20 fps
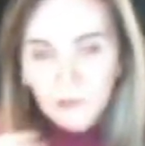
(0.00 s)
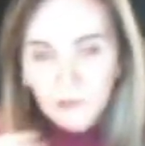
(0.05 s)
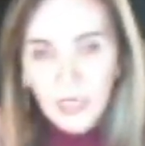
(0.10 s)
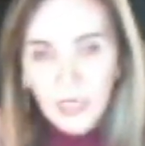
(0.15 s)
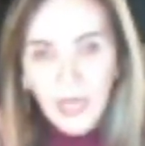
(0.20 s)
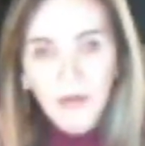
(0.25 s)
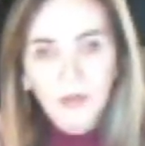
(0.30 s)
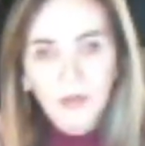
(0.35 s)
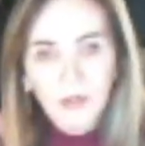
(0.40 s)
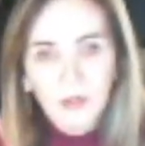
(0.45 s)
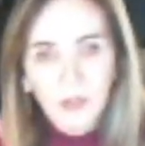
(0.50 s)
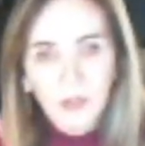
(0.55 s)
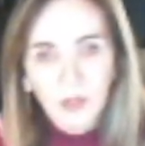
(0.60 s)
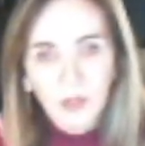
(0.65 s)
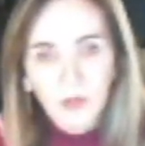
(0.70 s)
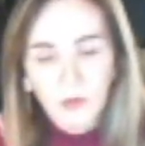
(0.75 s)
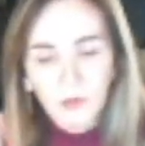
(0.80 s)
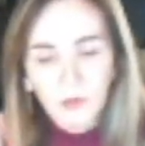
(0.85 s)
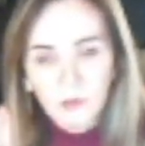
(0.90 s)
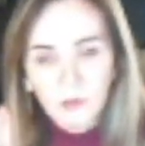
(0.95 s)
how to
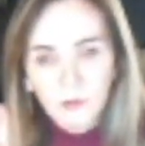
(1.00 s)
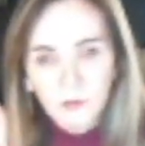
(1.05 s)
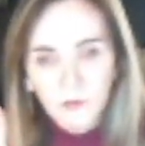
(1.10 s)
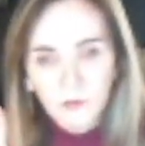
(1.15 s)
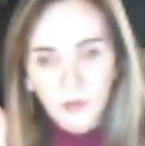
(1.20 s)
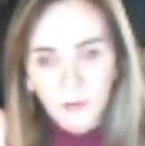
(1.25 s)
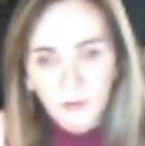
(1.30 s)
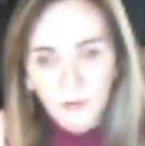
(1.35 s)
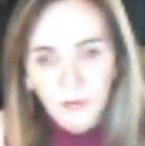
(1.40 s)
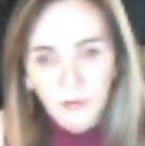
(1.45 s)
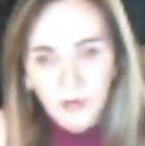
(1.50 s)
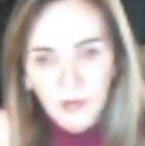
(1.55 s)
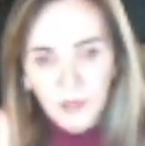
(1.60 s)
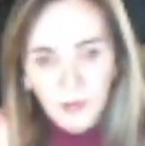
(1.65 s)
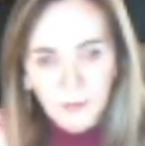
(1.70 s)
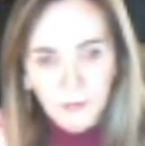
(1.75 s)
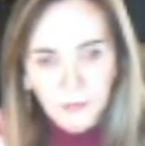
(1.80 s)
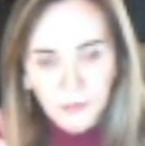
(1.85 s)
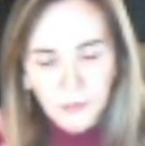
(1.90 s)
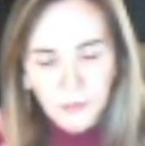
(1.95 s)
go from the
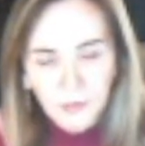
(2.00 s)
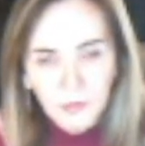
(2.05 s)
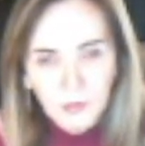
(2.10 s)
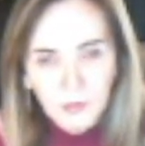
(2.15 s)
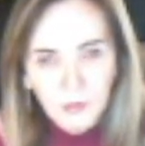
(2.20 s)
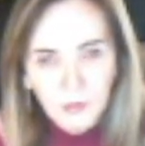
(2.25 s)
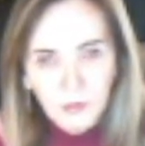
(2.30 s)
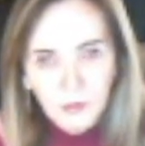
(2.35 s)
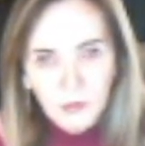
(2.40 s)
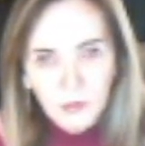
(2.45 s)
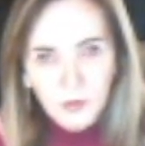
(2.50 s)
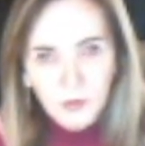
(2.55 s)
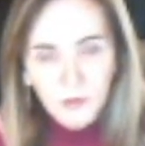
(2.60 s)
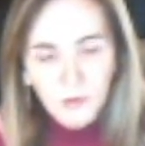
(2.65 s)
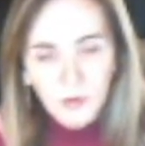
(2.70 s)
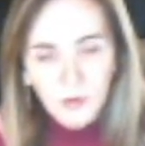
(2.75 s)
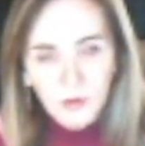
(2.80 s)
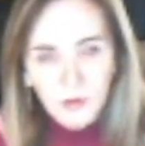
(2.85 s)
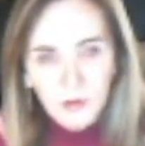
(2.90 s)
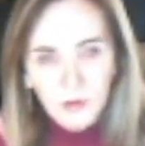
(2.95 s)
hip
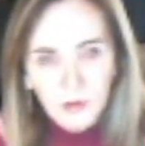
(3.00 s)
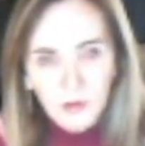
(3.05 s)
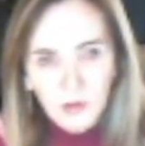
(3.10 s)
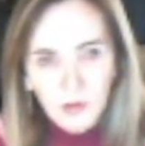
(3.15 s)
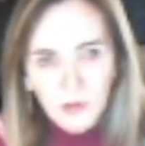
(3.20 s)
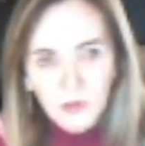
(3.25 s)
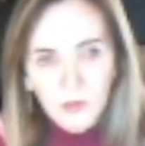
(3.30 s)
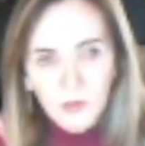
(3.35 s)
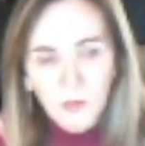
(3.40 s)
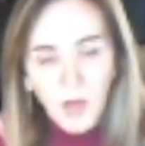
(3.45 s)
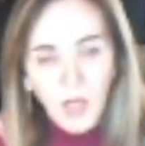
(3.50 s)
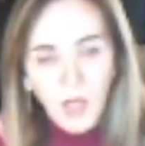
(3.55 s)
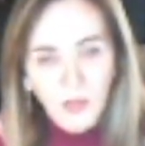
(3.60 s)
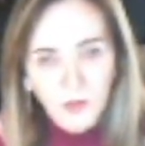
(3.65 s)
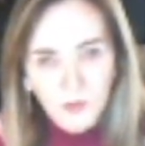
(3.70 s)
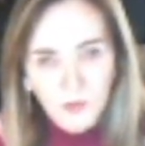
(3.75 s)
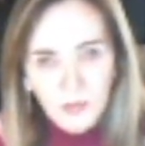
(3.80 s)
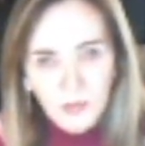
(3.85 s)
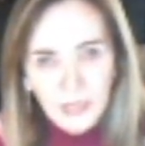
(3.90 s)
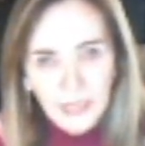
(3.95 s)
to a
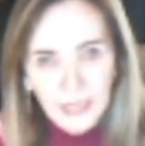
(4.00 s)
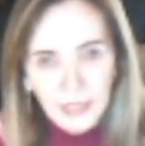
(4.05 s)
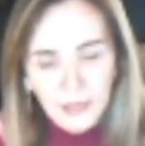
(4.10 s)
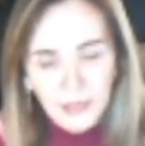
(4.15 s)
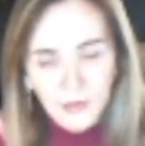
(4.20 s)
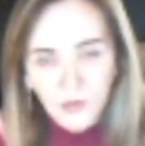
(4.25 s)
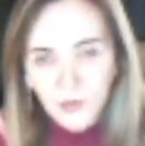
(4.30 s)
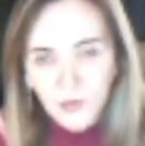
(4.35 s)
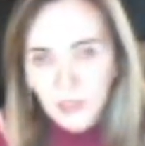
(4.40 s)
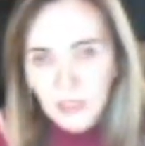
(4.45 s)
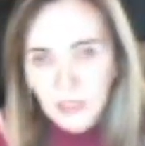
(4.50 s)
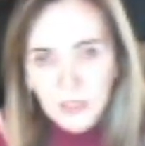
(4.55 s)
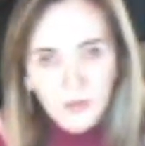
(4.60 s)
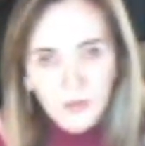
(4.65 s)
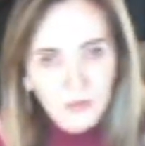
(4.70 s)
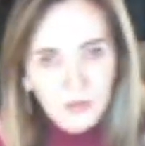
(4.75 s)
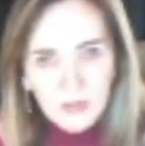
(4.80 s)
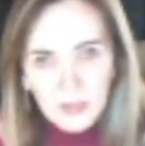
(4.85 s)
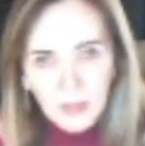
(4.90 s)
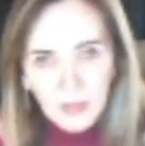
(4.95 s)
smaller leg. You're going to do
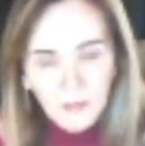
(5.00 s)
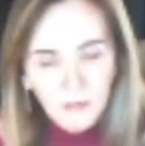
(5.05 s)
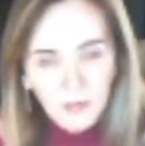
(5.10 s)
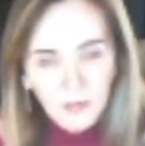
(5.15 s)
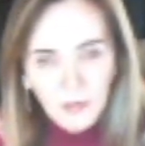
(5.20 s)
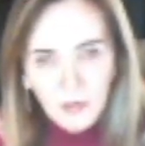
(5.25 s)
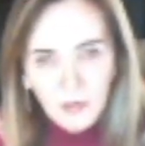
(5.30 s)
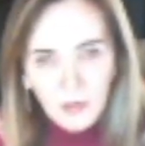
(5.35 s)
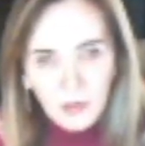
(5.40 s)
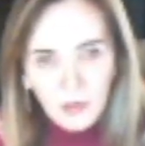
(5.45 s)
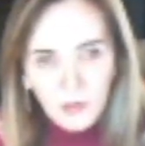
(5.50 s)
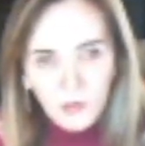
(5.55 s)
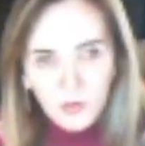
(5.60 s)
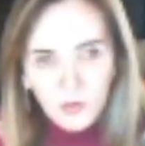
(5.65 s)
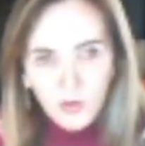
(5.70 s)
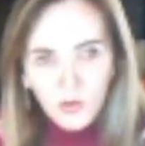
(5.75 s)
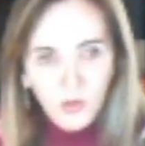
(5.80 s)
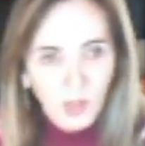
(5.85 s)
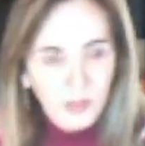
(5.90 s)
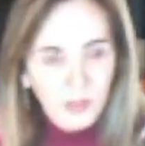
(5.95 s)
the same thing.
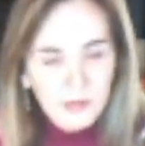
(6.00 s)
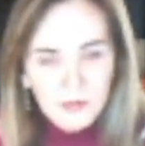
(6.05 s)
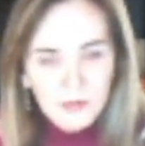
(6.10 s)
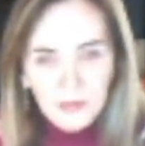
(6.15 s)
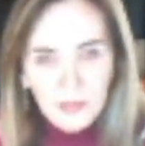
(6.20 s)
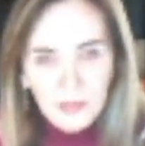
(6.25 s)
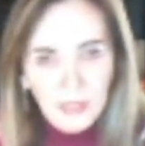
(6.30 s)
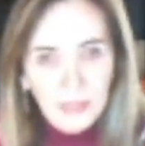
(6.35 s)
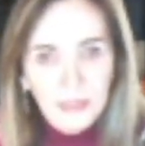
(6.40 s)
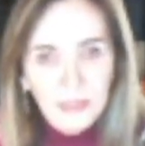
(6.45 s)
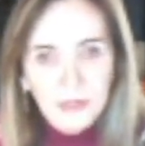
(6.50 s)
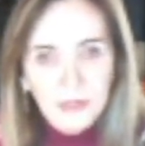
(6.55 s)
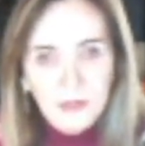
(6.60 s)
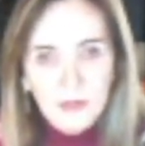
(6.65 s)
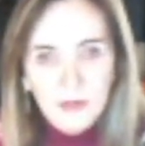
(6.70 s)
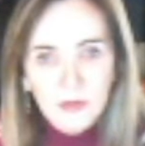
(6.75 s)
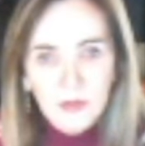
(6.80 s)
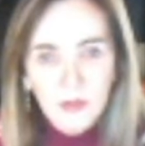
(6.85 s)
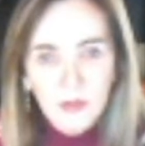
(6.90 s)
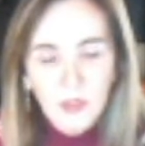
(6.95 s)
Just cross the
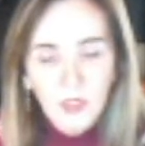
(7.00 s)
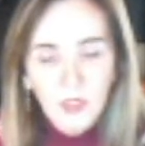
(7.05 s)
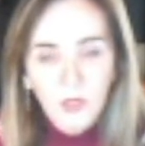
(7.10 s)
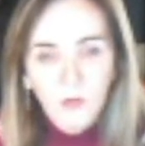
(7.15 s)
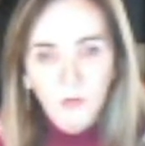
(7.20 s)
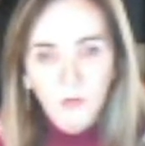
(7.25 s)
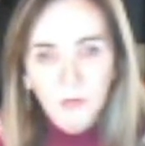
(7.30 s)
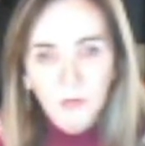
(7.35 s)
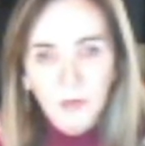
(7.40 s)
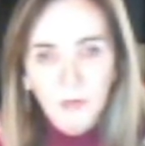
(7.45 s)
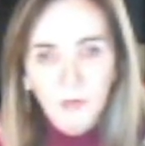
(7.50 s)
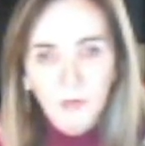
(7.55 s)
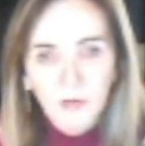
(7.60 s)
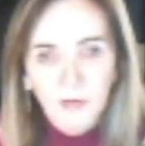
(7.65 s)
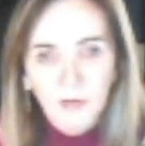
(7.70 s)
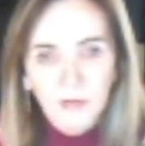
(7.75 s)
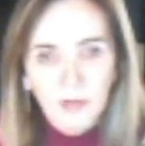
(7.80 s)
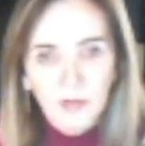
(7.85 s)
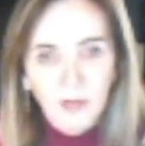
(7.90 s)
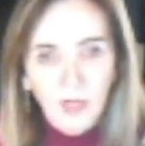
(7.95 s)
lines. Remember
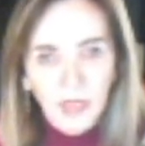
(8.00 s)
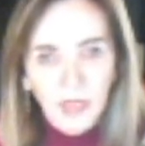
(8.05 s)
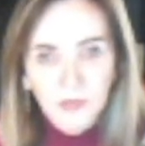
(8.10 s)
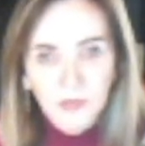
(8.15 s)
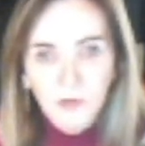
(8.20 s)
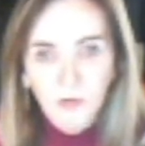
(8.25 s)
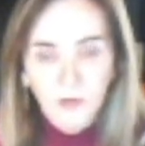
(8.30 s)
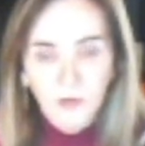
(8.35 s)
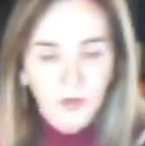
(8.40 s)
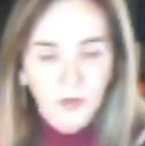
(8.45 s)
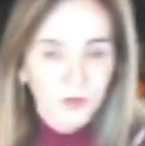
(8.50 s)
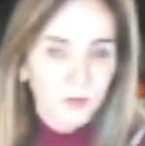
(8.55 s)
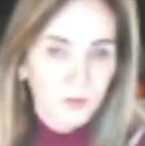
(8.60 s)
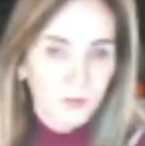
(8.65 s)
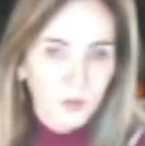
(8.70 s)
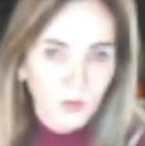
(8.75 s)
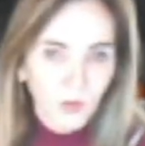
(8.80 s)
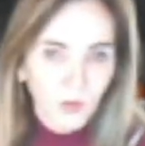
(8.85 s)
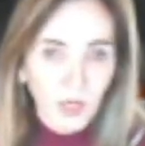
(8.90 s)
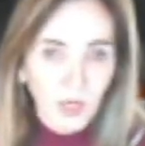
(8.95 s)
that the lines are there to be
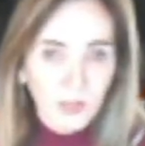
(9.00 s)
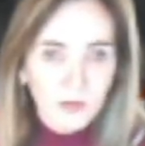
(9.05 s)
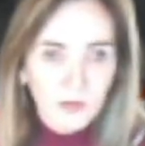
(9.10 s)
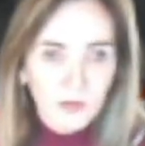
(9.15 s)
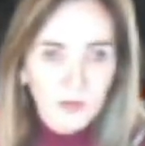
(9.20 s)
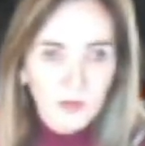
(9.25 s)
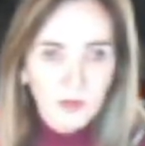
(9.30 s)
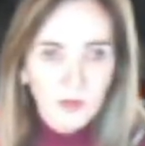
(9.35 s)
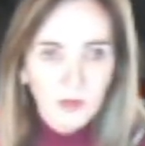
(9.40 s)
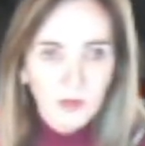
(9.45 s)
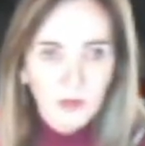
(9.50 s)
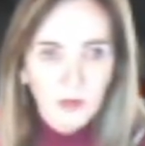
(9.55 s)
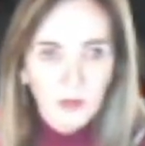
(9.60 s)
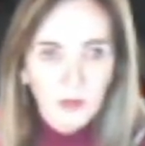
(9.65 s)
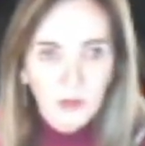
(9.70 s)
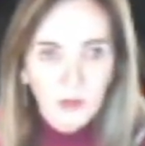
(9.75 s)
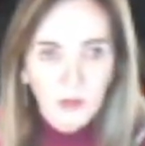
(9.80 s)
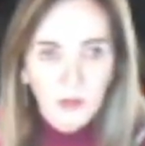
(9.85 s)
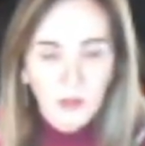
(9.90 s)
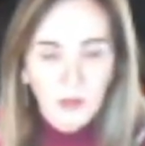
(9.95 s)
crossed.
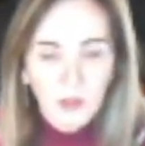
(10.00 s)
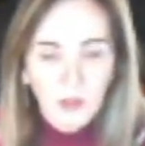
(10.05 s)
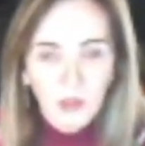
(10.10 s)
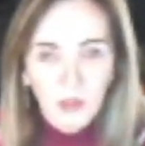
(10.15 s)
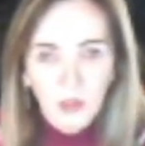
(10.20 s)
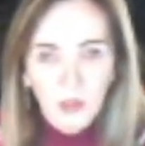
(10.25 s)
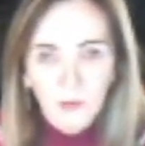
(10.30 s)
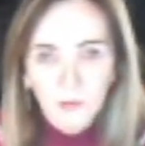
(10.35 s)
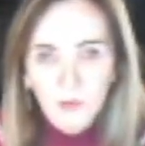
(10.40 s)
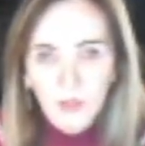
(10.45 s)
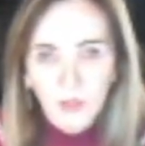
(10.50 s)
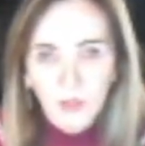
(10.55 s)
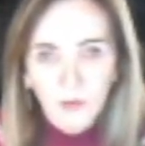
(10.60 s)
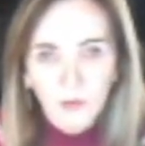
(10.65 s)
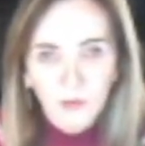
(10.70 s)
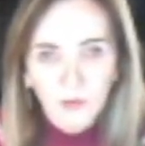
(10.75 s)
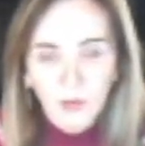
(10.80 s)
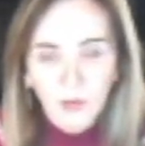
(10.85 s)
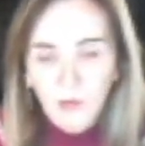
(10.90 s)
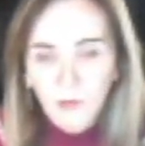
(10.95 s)

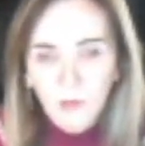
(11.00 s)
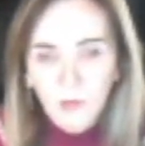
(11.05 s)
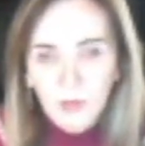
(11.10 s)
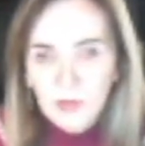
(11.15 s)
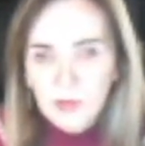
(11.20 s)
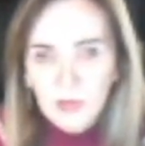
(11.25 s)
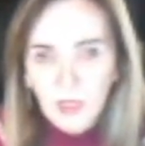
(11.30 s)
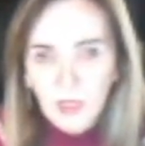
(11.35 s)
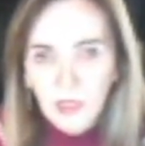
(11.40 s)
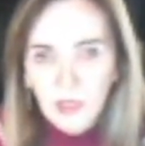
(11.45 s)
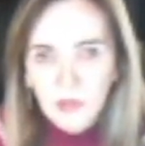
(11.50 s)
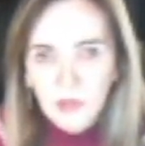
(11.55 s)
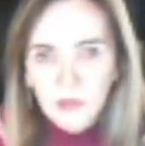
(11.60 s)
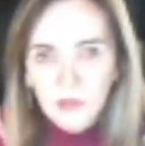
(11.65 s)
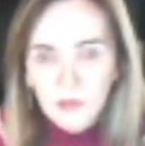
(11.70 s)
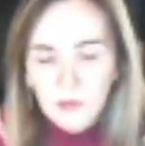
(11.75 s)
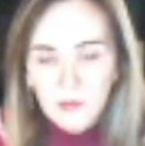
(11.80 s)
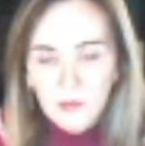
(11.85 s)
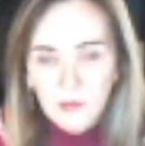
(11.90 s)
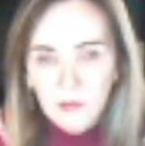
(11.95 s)
Not one size,
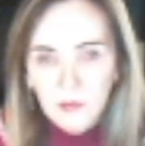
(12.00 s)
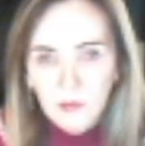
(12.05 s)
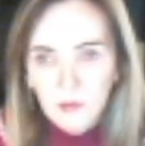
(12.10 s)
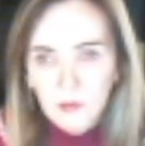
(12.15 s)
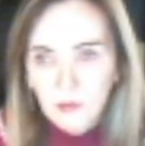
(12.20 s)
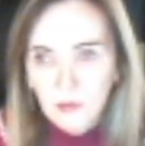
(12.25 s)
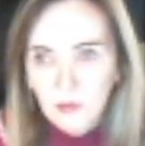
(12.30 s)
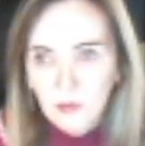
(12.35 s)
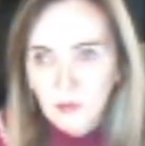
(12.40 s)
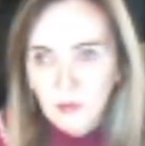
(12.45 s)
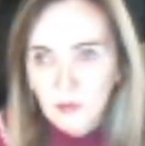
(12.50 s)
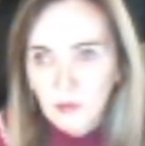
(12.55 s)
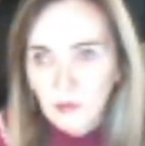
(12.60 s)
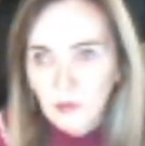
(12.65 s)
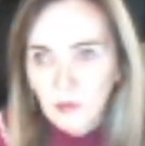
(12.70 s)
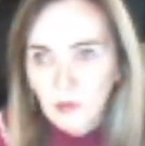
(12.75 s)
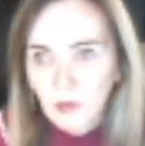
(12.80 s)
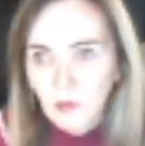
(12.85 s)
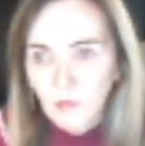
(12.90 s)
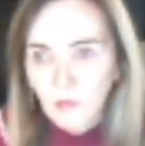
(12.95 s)

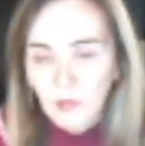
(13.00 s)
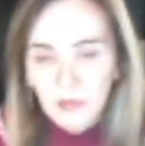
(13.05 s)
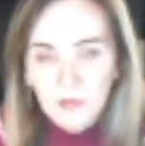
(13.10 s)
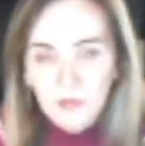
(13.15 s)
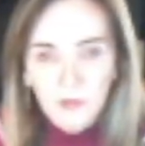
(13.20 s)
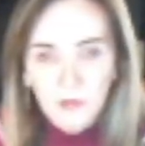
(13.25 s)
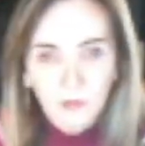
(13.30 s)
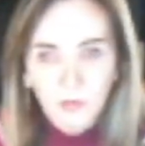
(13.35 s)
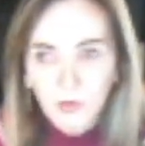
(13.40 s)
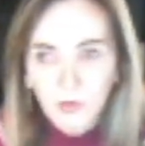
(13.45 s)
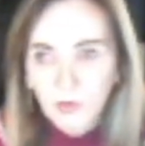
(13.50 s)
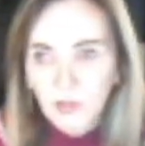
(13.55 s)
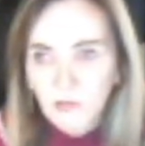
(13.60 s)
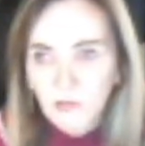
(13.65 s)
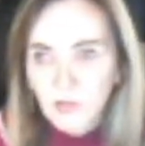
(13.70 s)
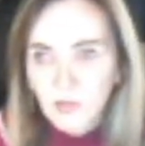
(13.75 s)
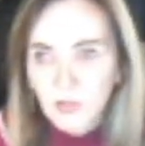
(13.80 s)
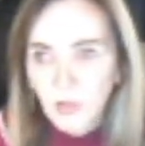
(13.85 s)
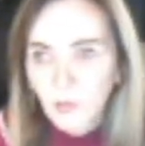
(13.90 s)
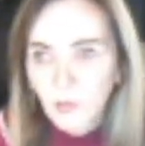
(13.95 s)
that's the beauty
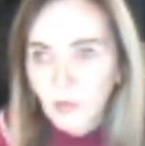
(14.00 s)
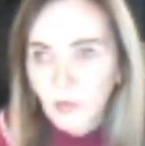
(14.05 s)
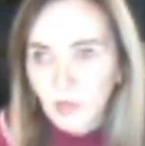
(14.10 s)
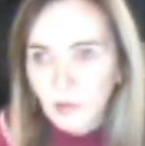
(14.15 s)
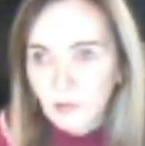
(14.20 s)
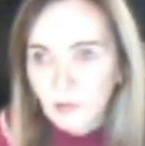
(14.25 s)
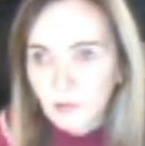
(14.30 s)
of sewing.